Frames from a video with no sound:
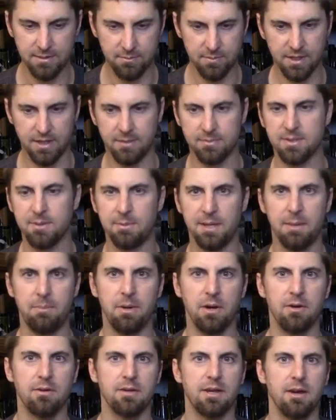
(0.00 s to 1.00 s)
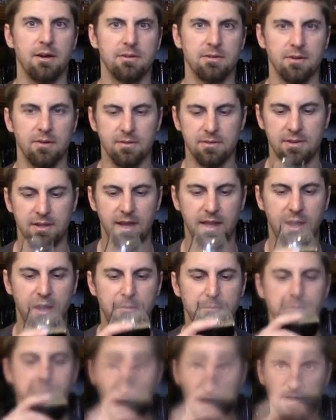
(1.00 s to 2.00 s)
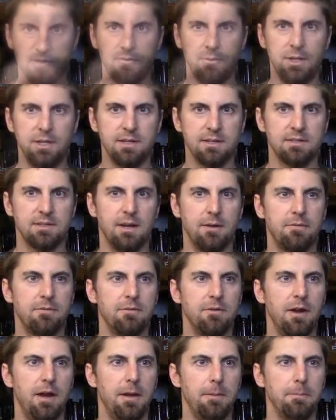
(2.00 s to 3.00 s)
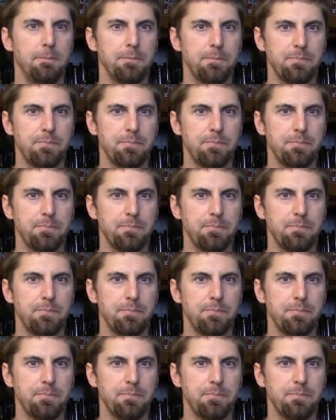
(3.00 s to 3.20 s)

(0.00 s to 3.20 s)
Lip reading: Picking up some of that barrel character at the end. Big sweetness up front.